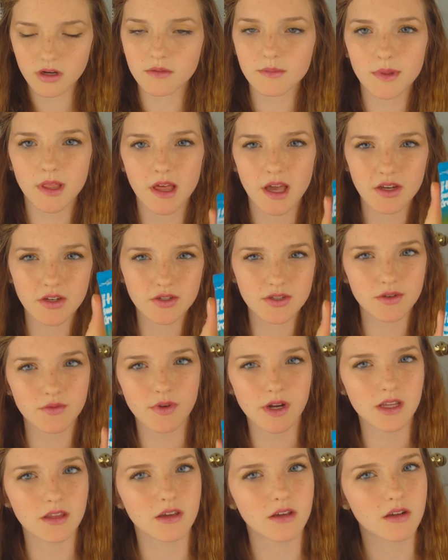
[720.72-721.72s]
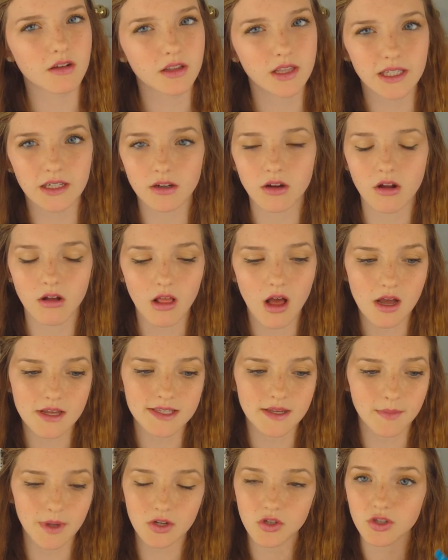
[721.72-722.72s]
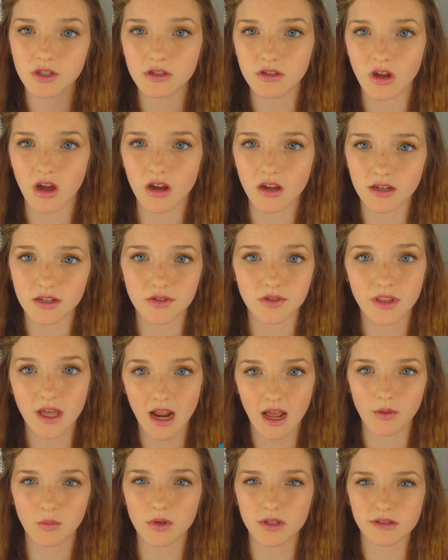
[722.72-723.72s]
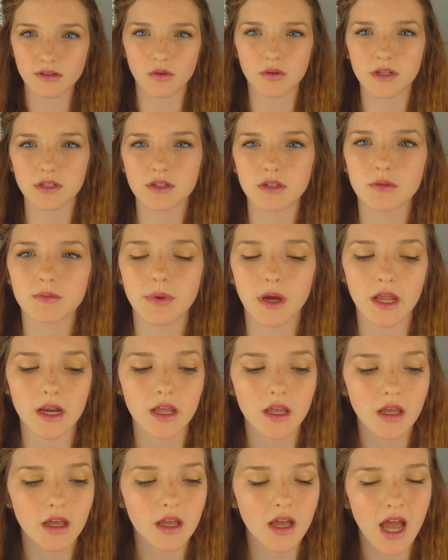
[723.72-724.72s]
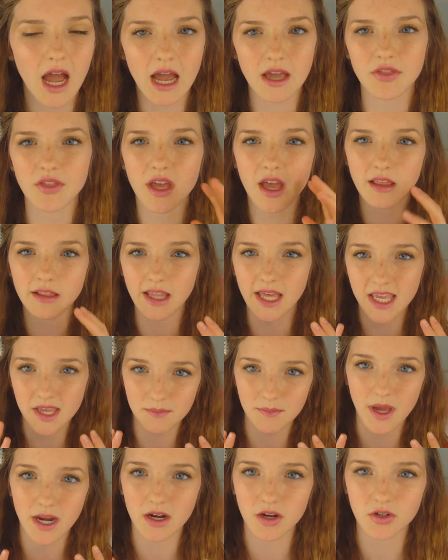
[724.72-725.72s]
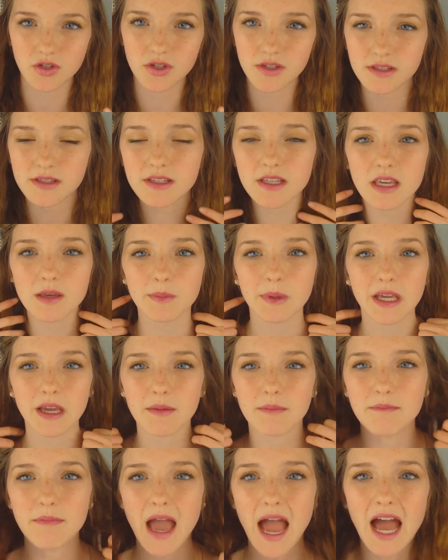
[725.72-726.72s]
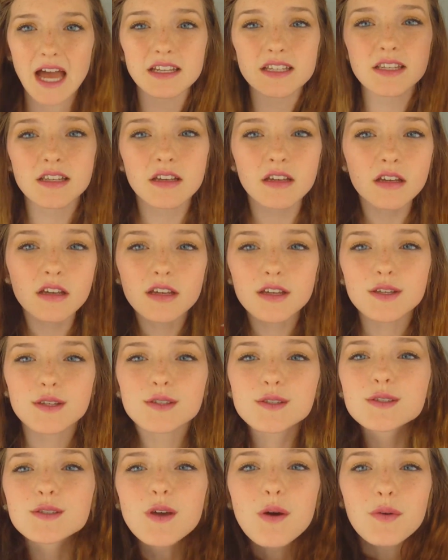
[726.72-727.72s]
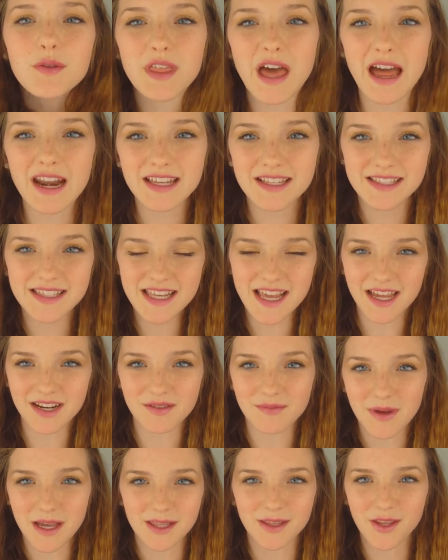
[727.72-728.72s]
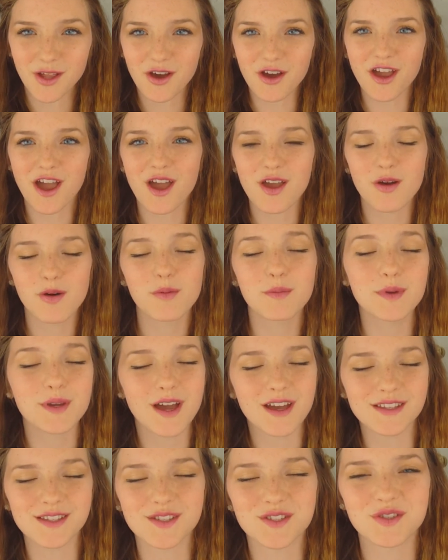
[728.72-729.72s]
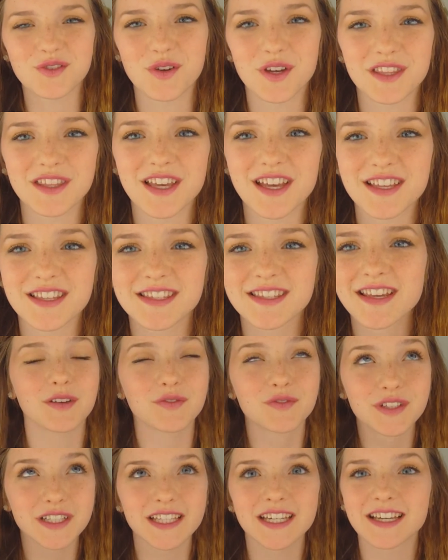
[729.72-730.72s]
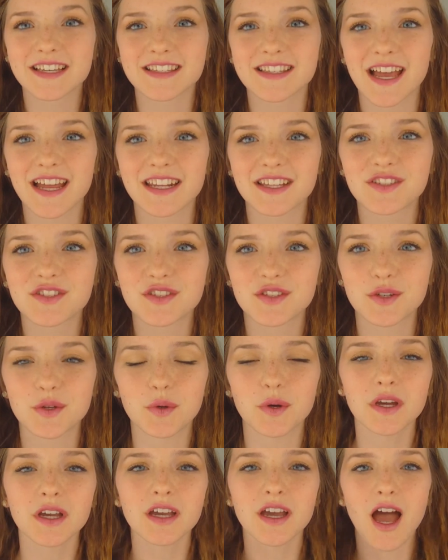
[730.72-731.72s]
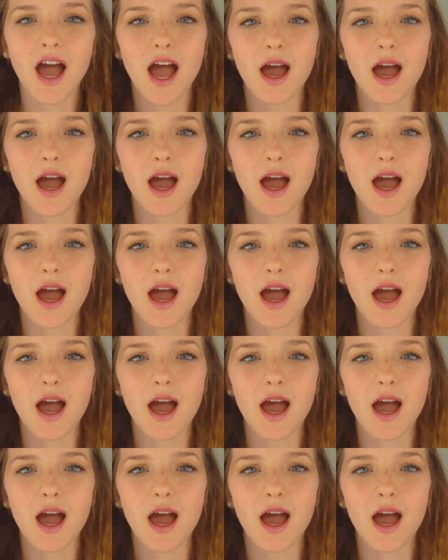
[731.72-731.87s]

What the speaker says: can apply just a regular clear gloss. I'm actually not going to do that. I was going to, but I think I like it better just keeping it matte. So that is the end of my look. I hope you guys enjoyed this. I'm really excited to